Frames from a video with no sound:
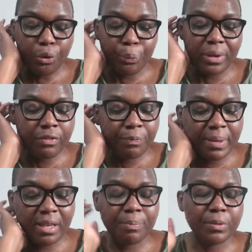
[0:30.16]
With
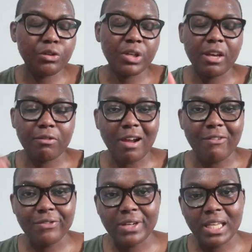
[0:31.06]
PIP, you get
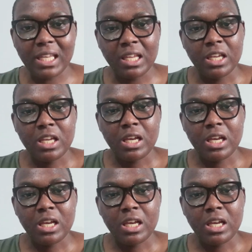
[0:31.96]
about £23